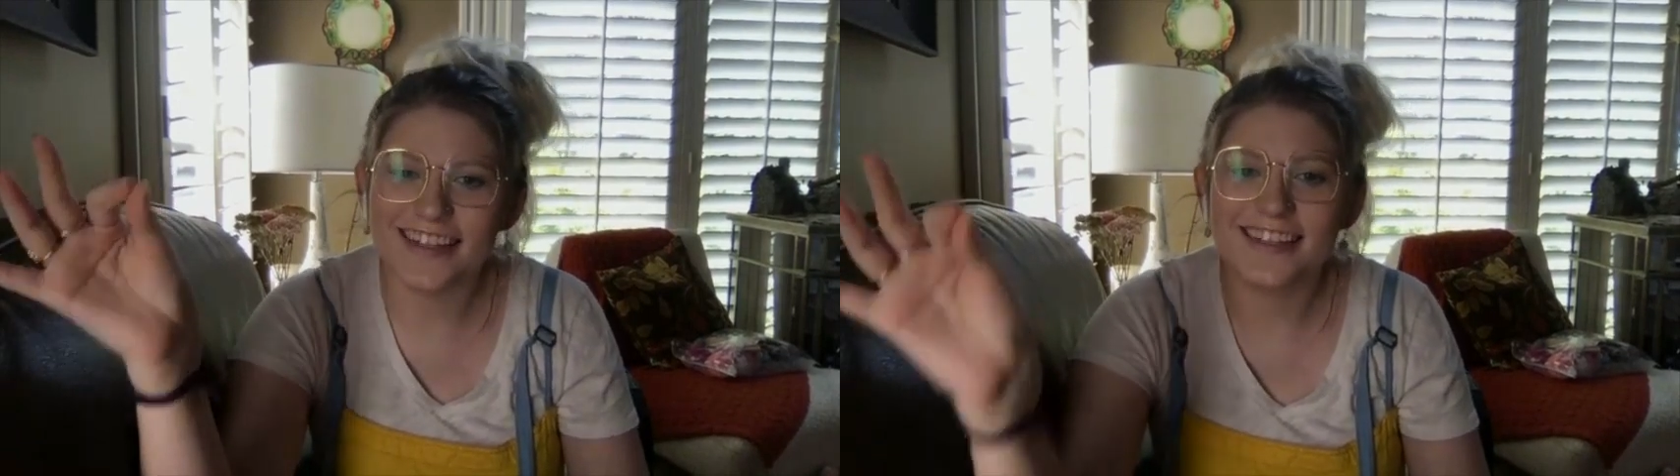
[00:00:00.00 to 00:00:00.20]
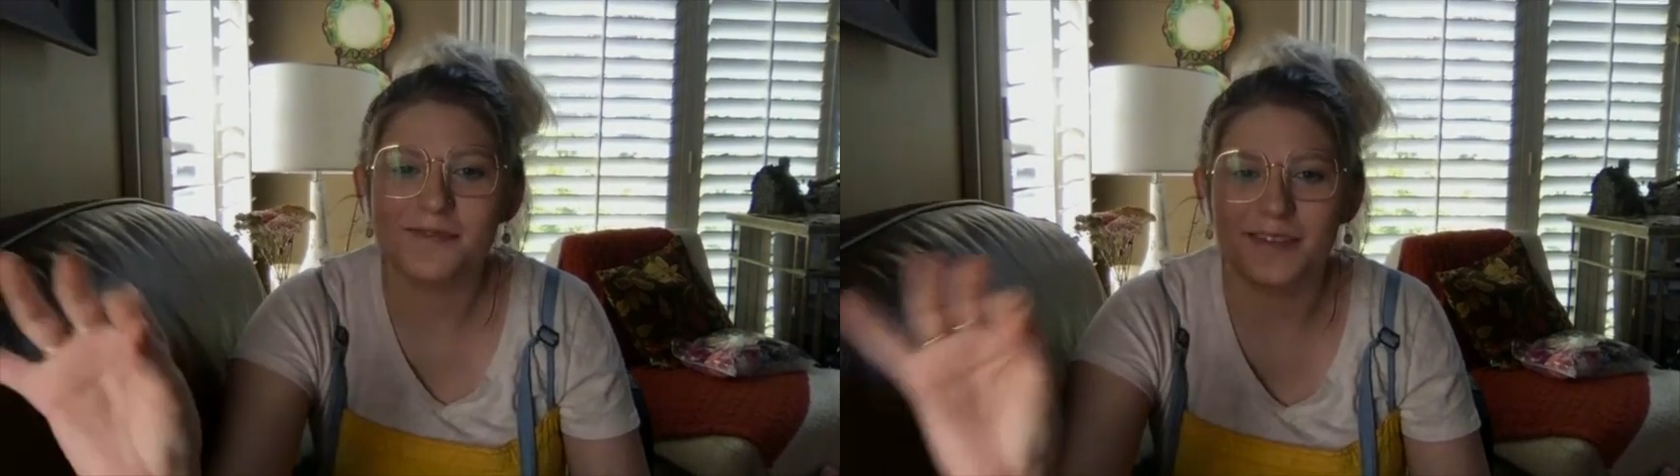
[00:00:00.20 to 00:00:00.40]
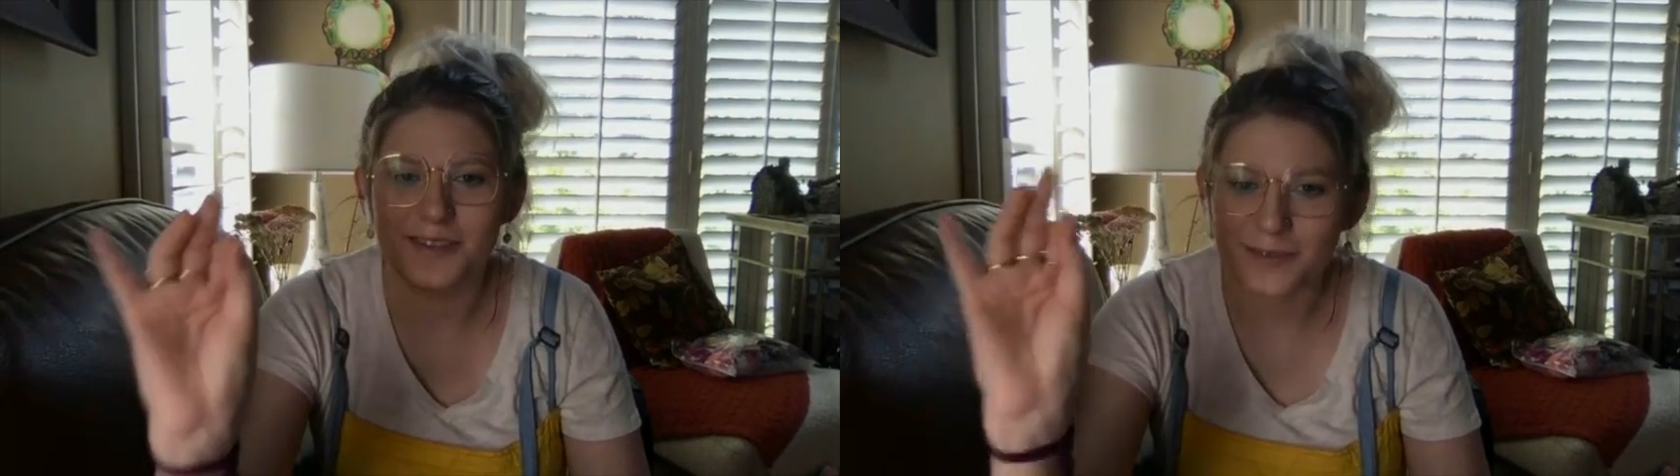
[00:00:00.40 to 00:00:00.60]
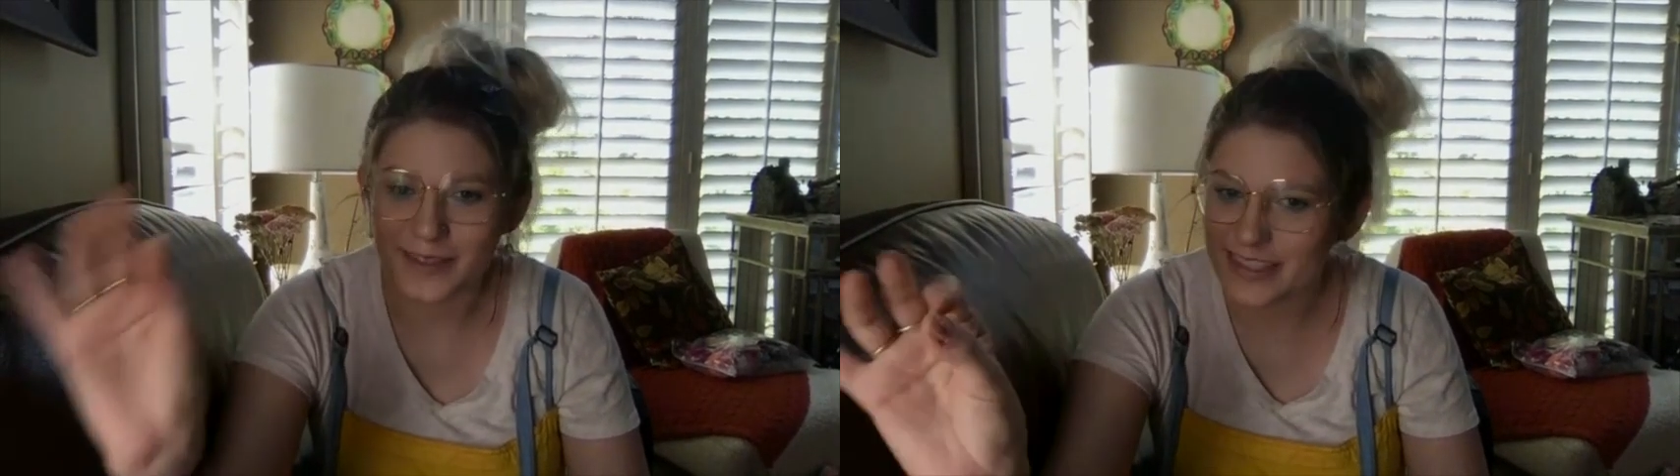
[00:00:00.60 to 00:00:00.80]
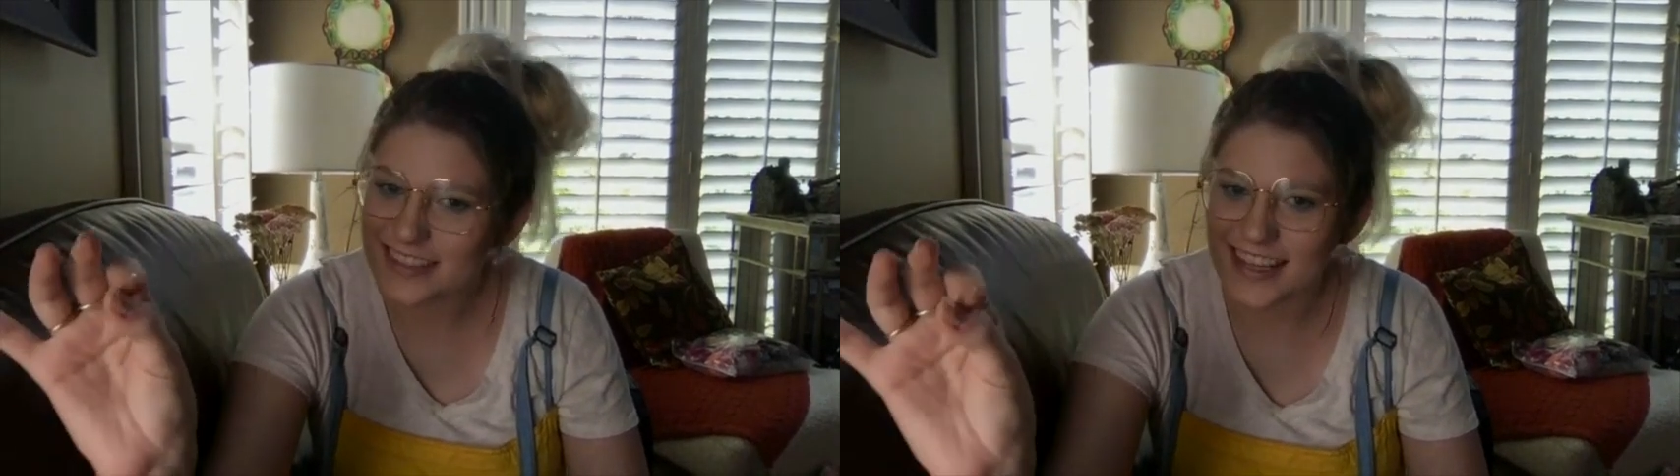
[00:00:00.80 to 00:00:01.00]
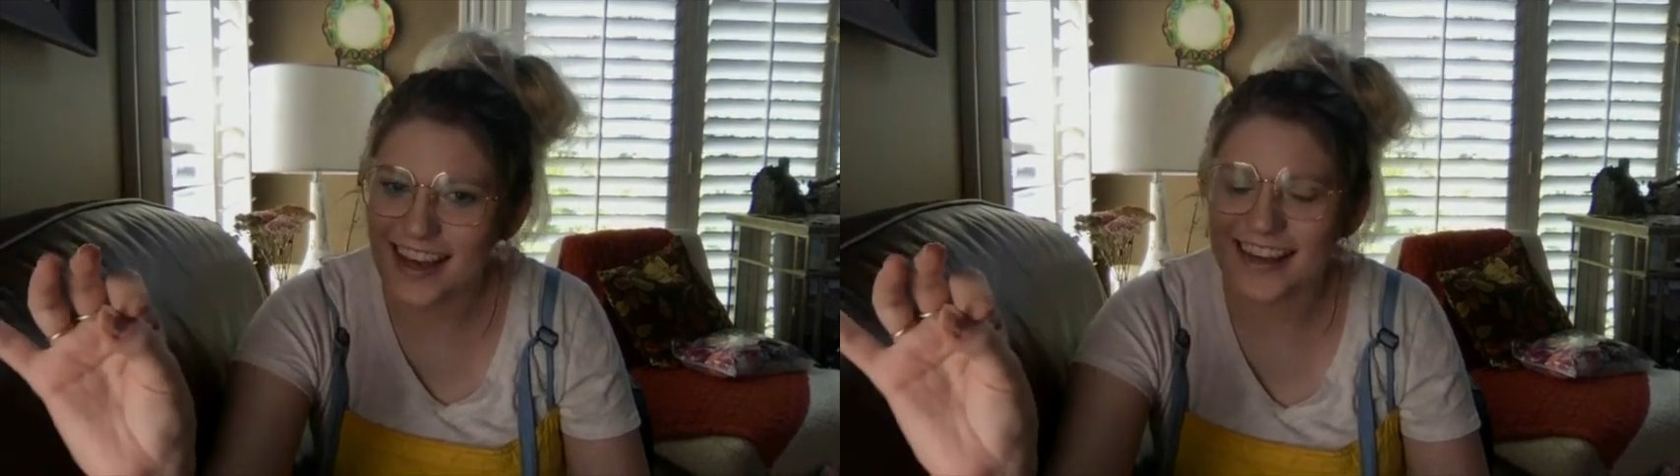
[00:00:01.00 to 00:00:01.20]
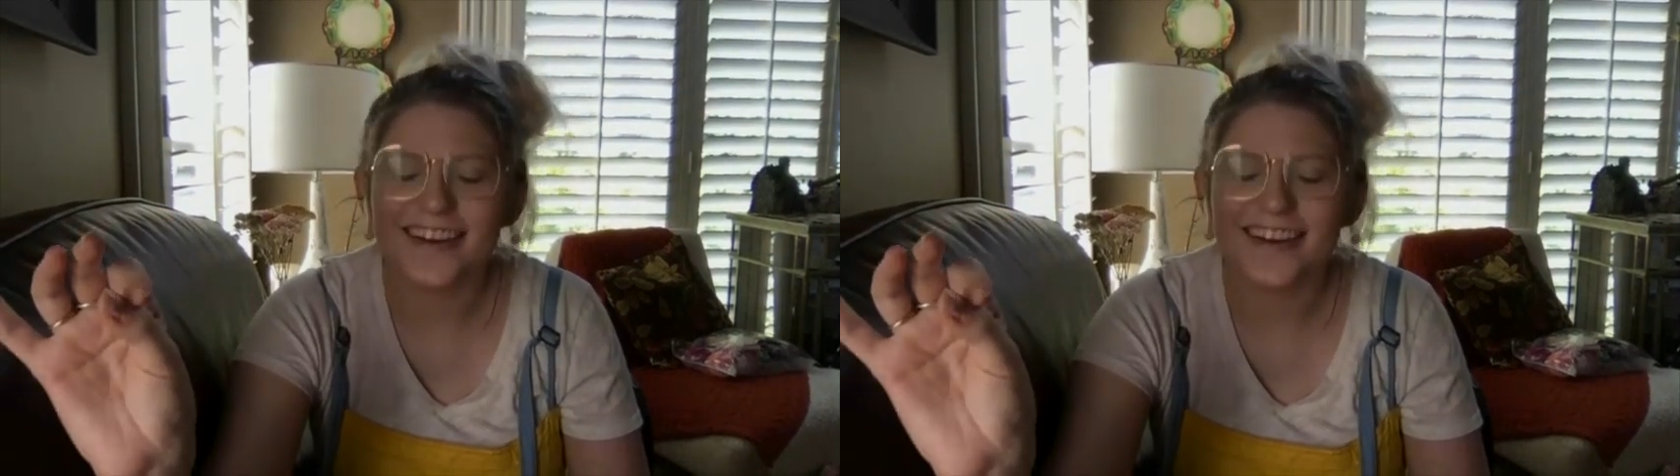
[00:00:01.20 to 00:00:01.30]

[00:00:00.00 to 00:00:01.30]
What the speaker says: It makes me very sad